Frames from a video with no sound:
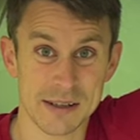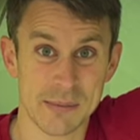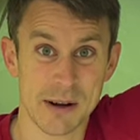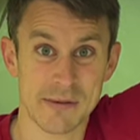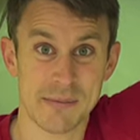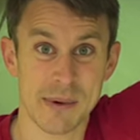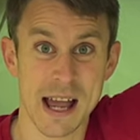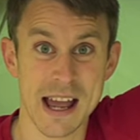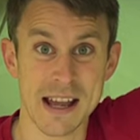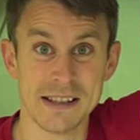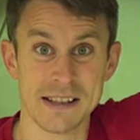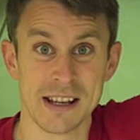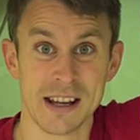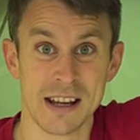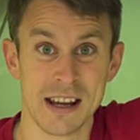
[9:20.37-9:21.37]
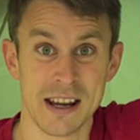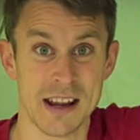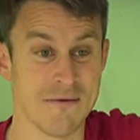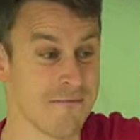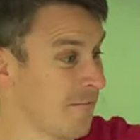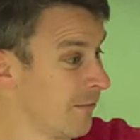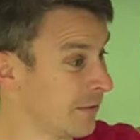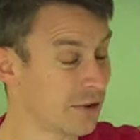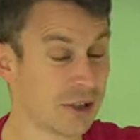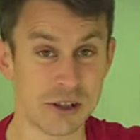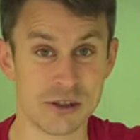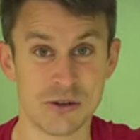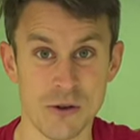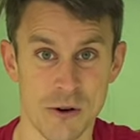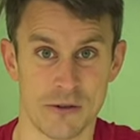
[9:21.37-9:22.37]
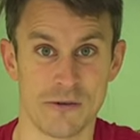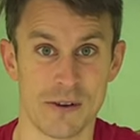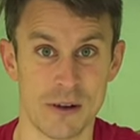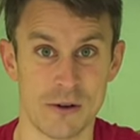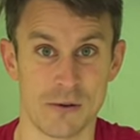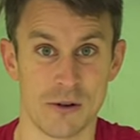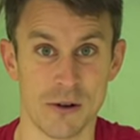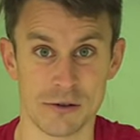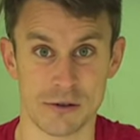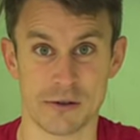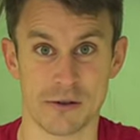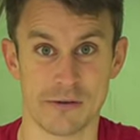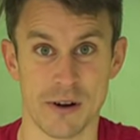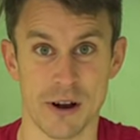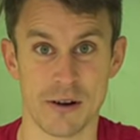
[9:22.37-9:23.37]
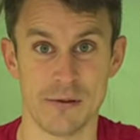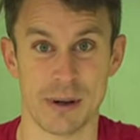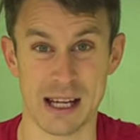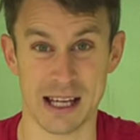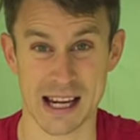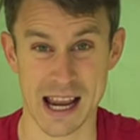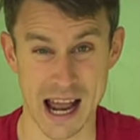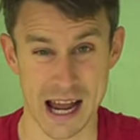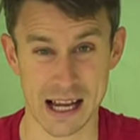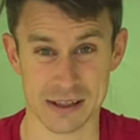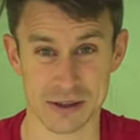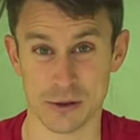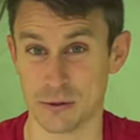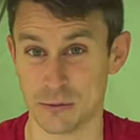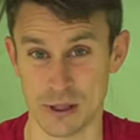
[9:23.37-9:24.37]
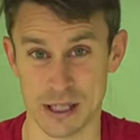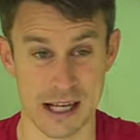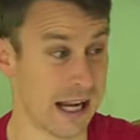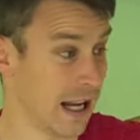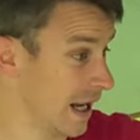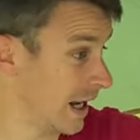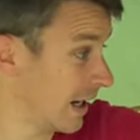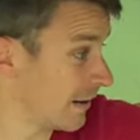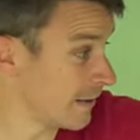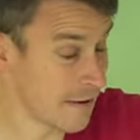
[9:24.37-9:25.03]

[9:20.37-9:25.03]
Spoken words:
above my head. Does not feel claustrophobic at all in here.